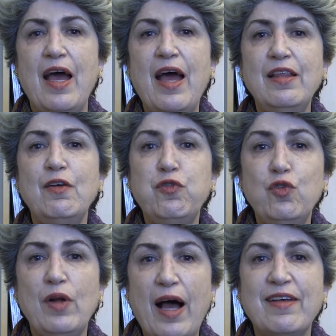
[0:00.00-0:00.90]
and the
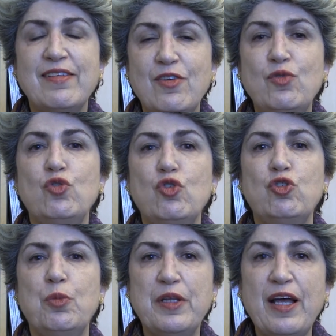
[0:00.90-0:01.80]
full access to
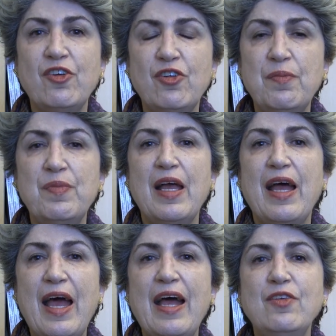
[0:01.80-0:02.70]
social protection
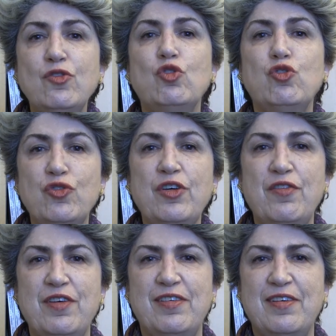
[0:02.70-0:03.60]
and social
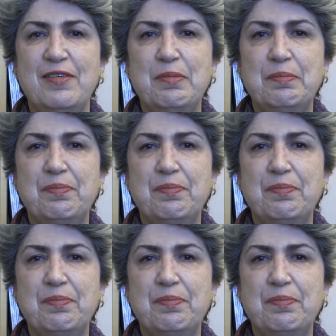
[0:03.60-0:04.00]
services.